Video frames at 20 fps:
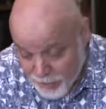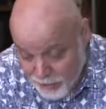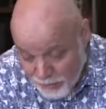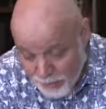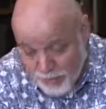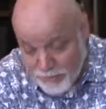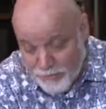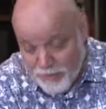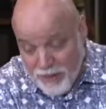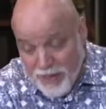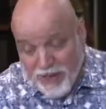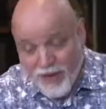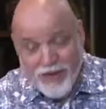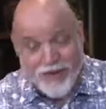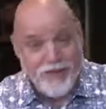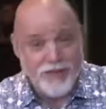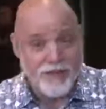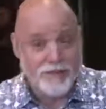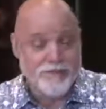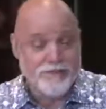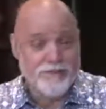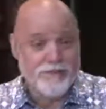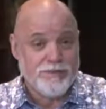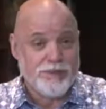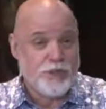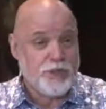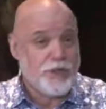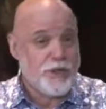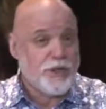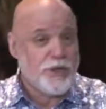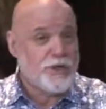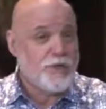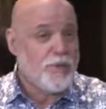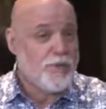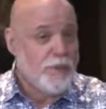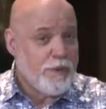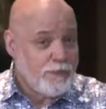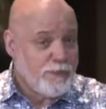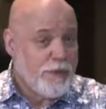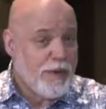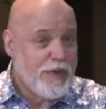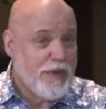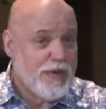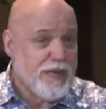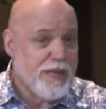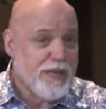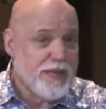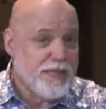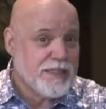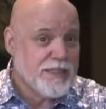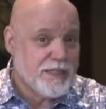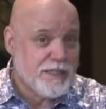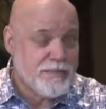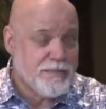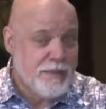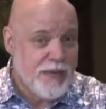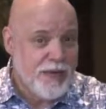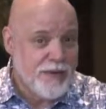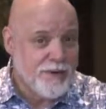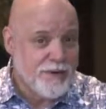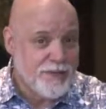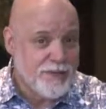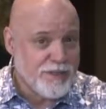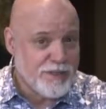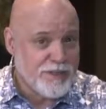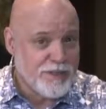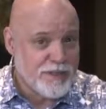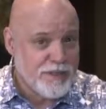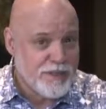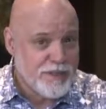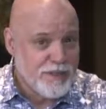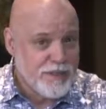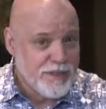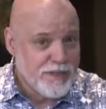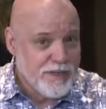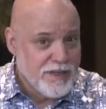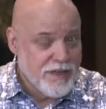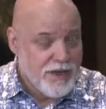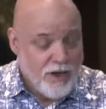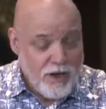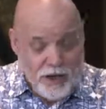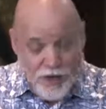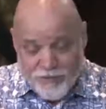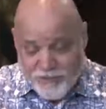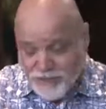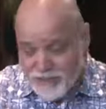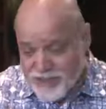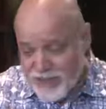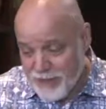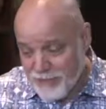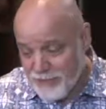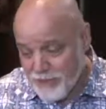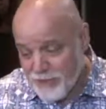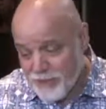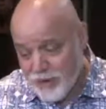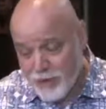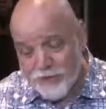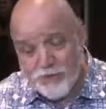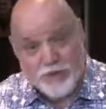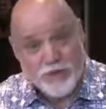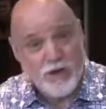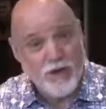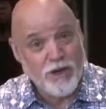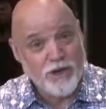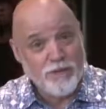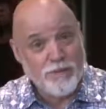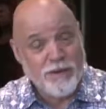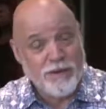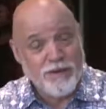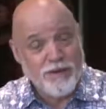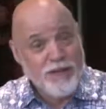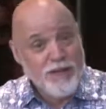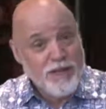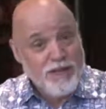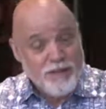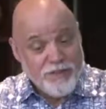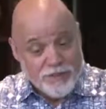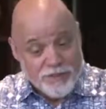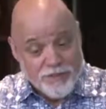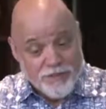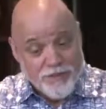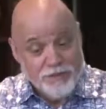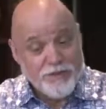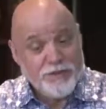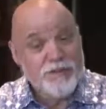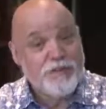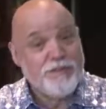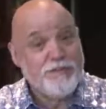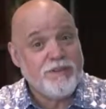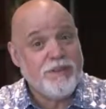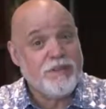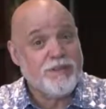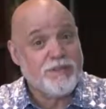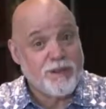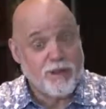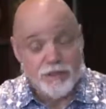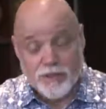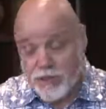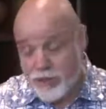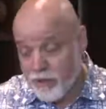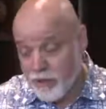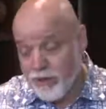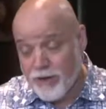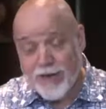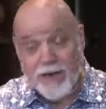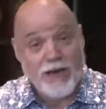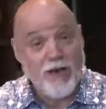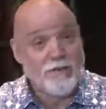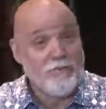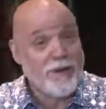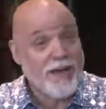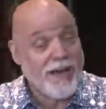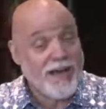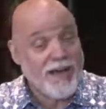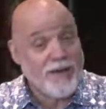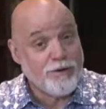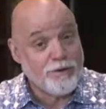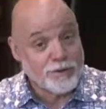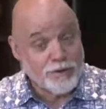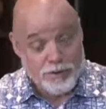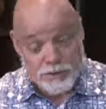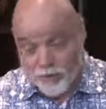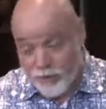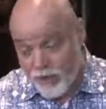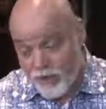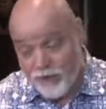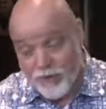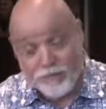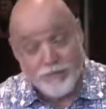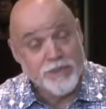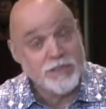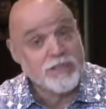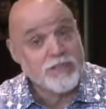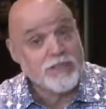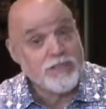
Rebellion, children rebelling against their parents. Oftentimes you've heard me talk about, there's a few TV shows I don't allow in my house, and one of them is The